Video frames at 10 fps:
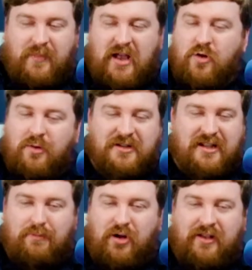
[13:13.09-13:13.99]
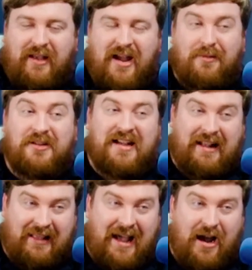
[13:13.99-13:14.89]
Enormously bulky cameras
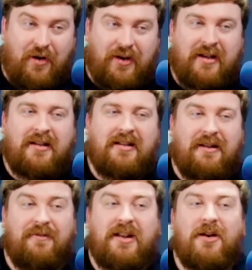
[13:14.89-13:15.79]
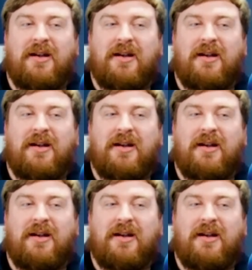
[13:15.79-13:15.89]
and loud. And video